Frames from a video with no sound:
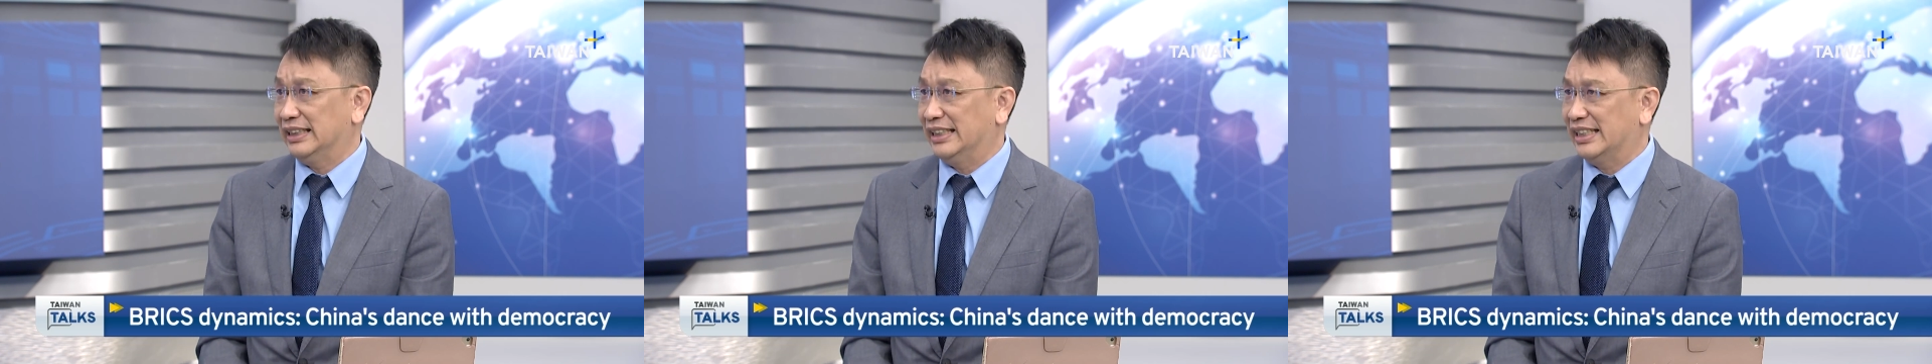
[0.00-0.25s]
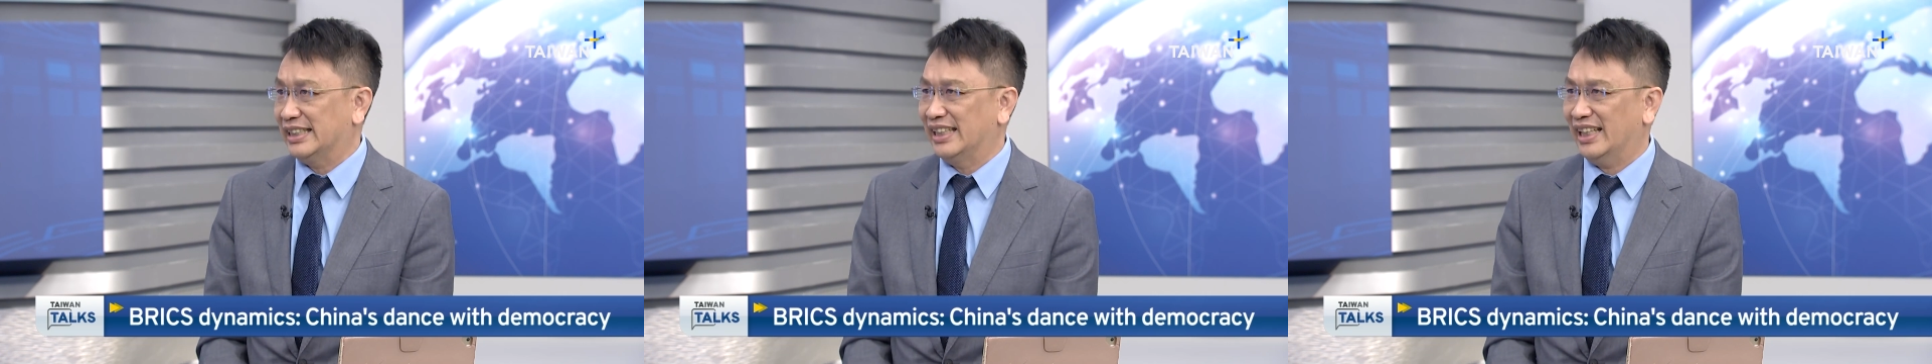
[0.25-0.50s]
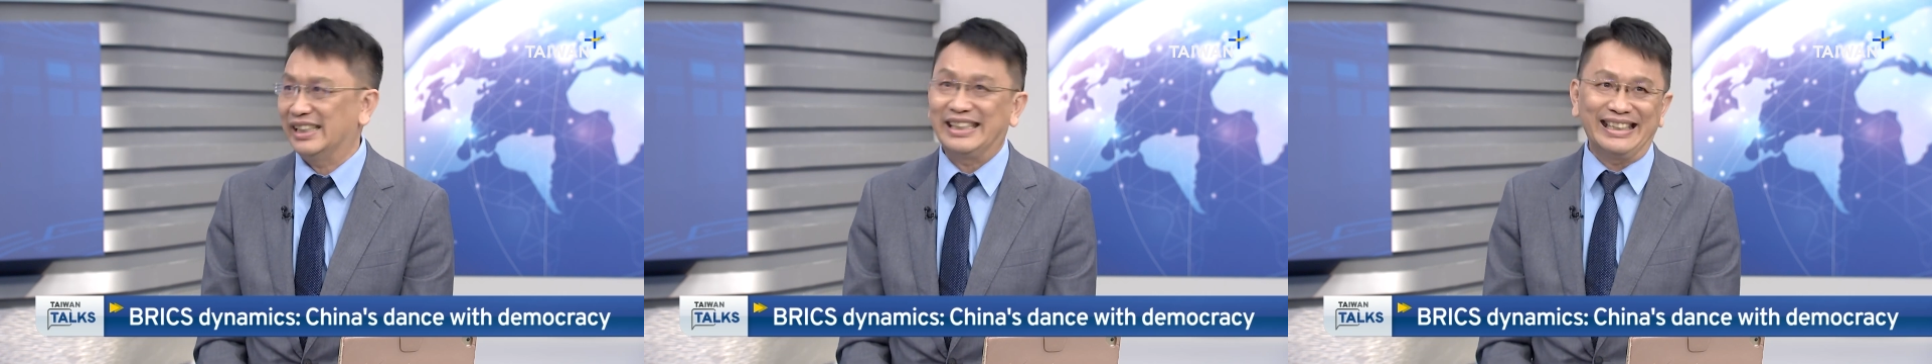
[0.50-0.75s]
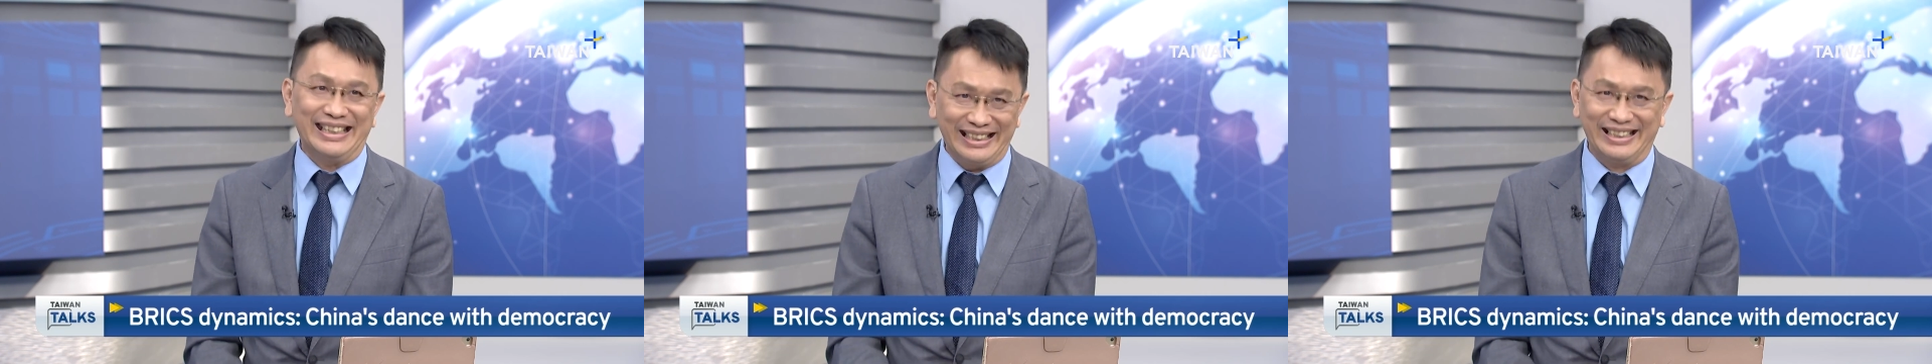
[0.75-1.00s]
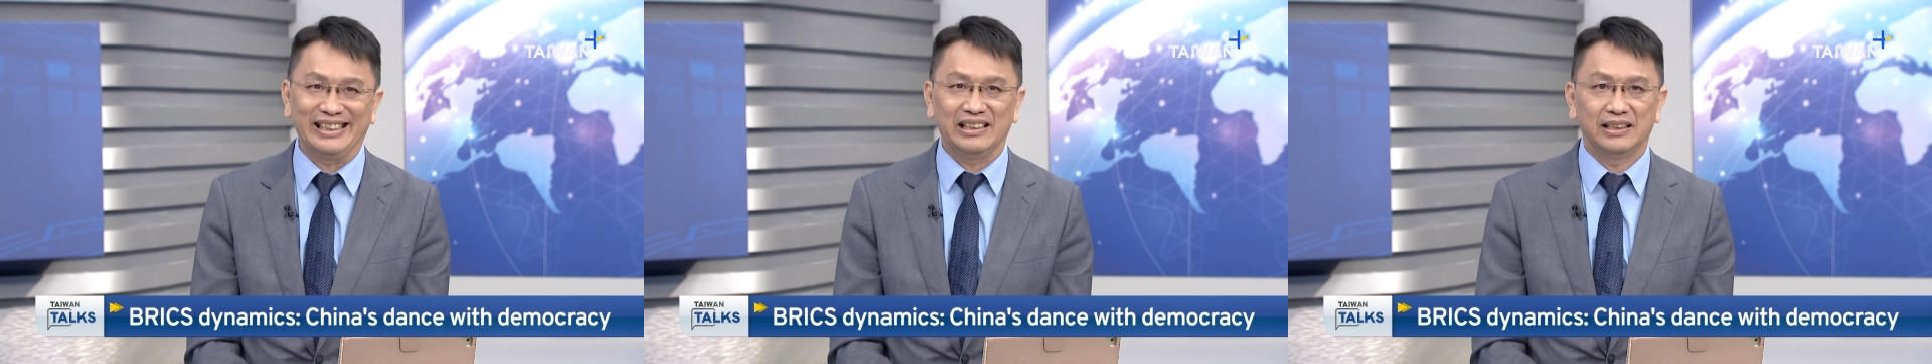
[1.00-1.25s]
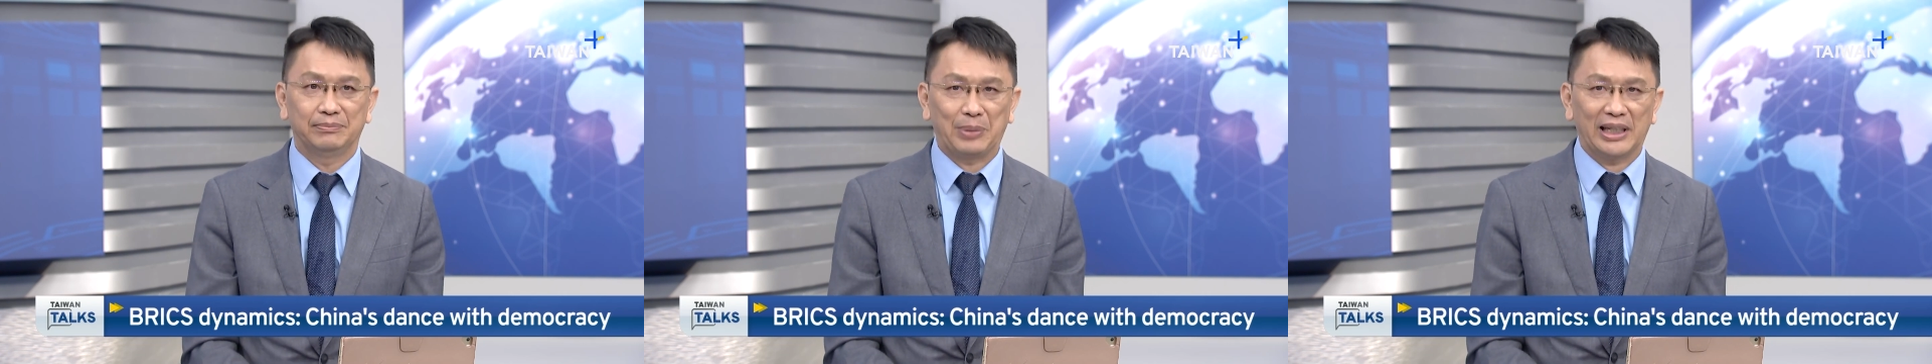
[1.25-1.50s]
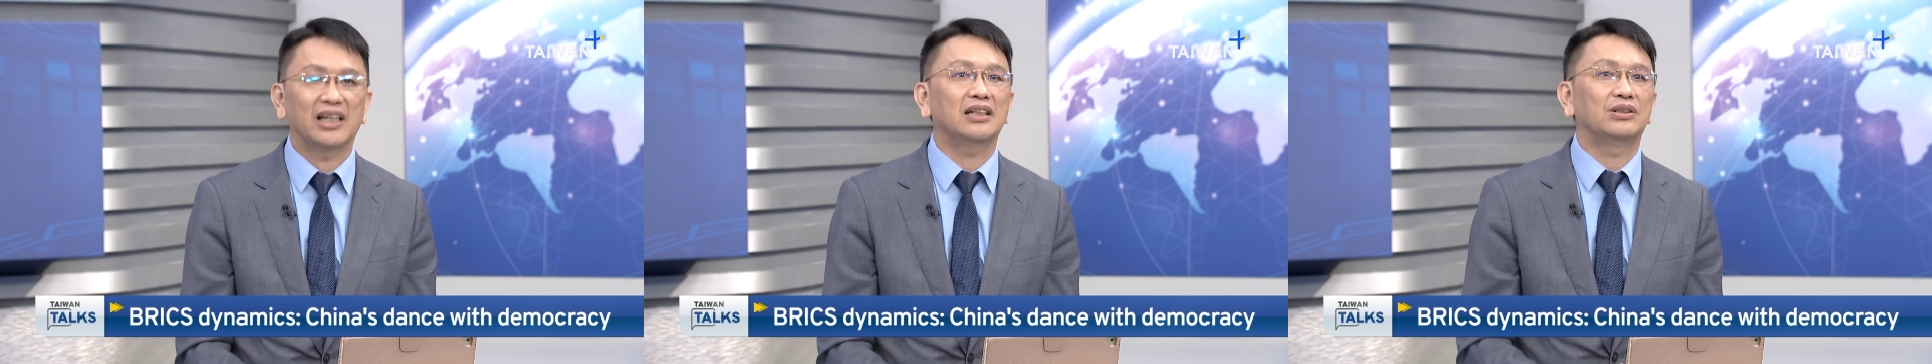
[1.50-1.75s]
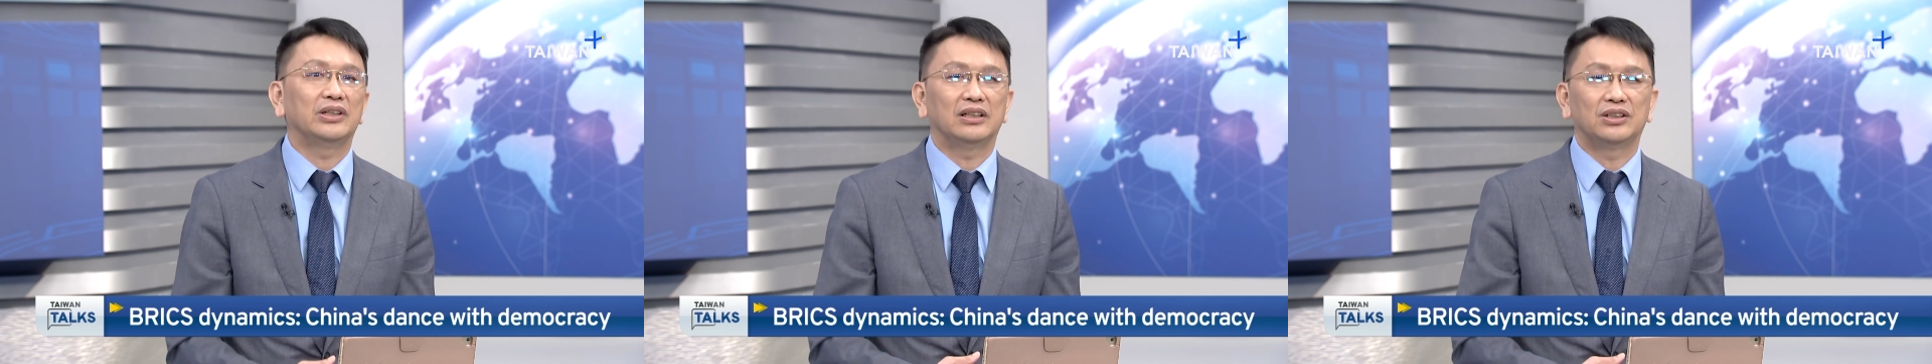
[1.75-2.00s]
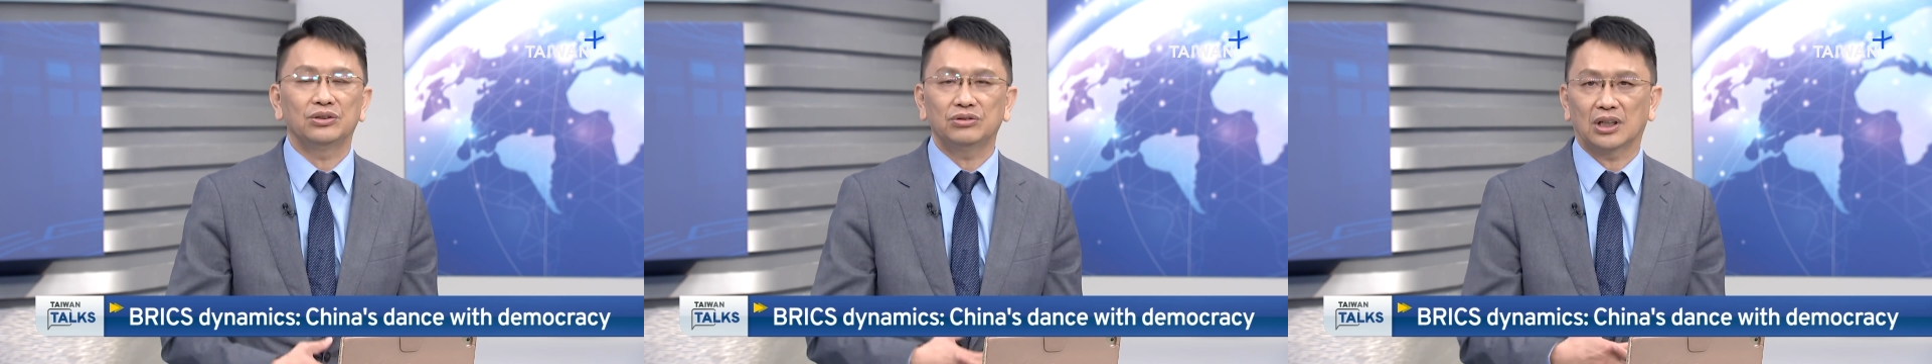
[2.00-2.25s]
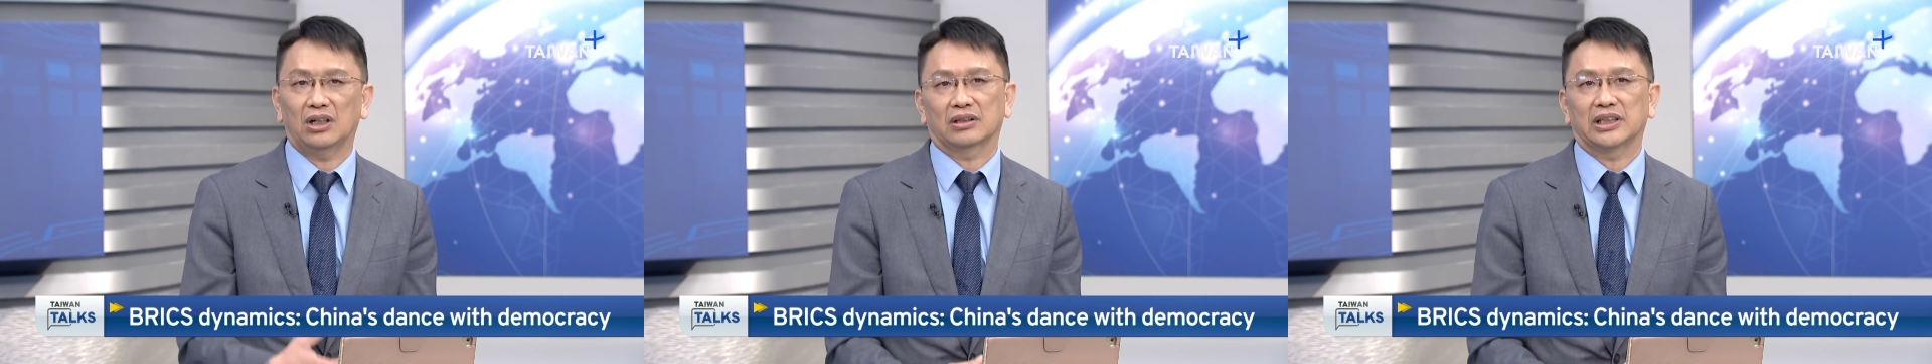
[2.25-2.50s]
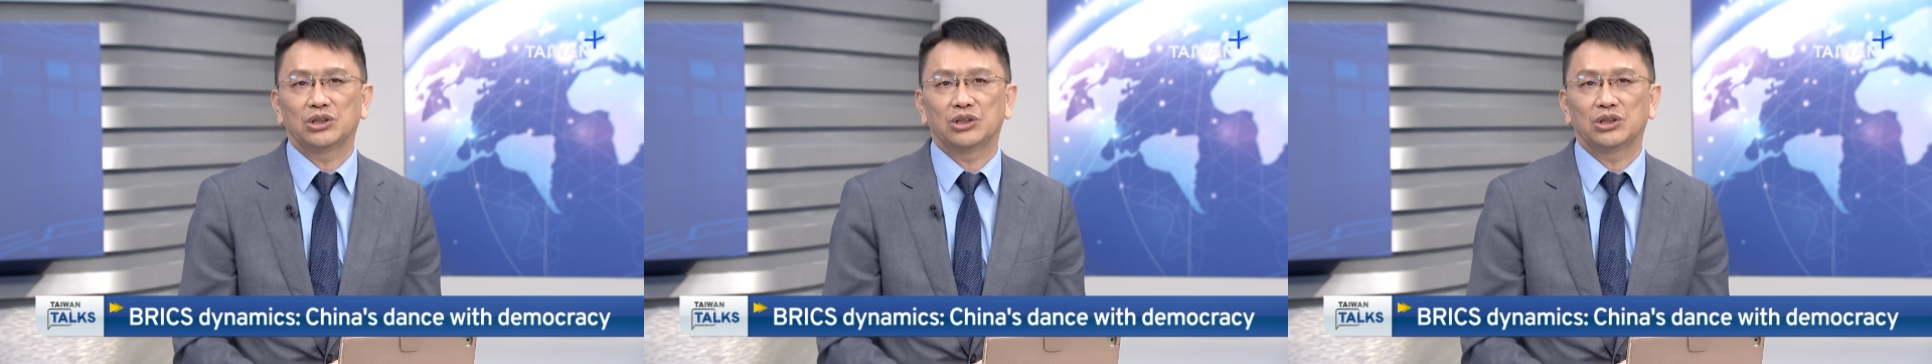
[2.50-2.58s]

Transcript: It's not that easy, but they do talk.